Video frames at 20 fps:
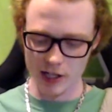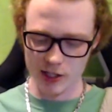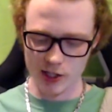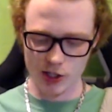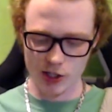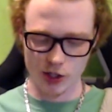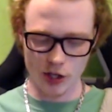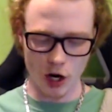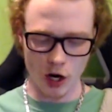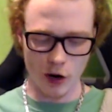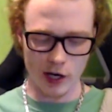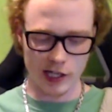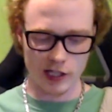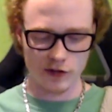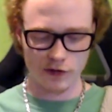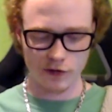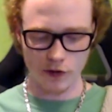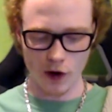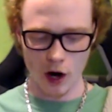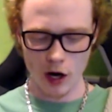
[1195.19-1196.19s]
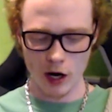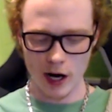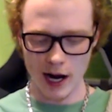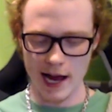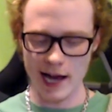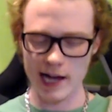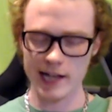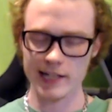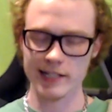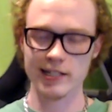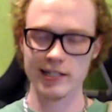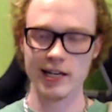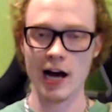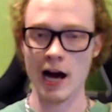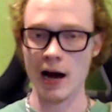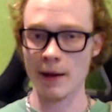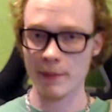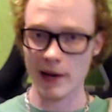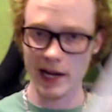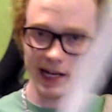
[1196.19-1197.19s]
So as far as
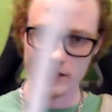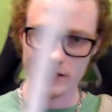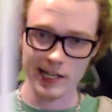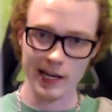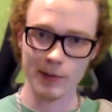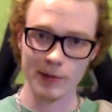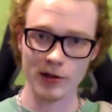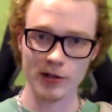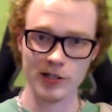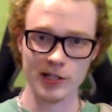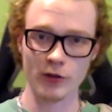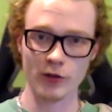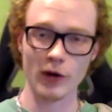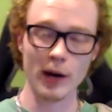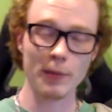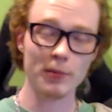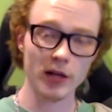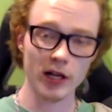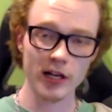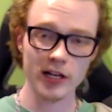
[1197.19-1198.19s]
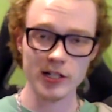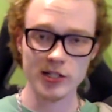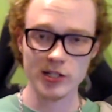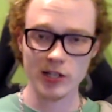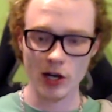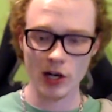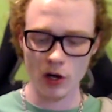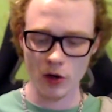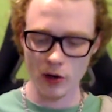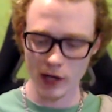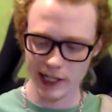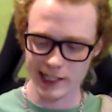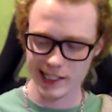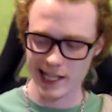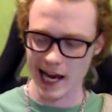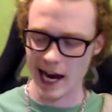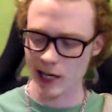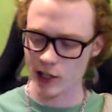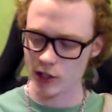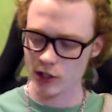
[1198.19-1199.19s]
combat sabers and replicas go,
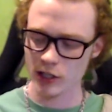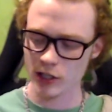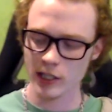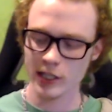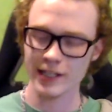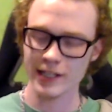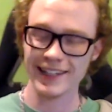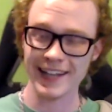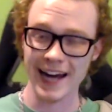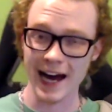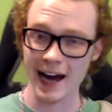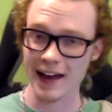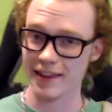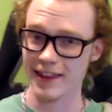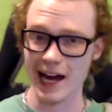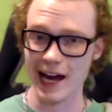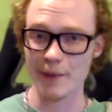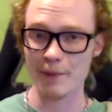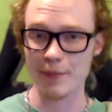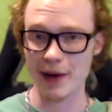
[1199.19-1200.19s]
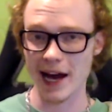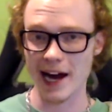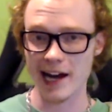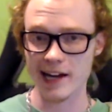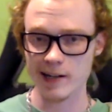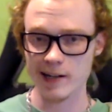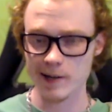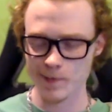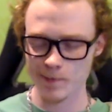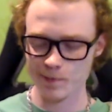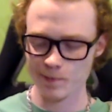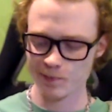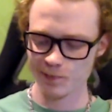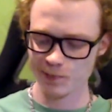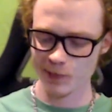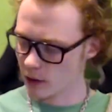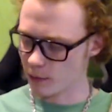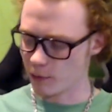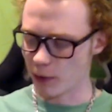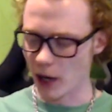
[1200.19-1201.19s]
it's actually not that bad.
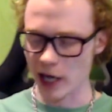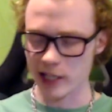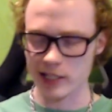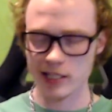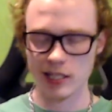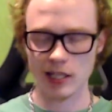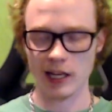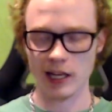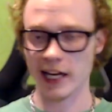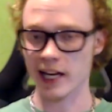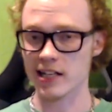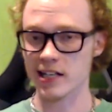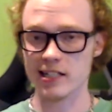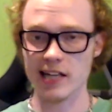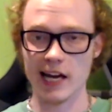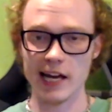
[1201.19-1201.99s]
But like I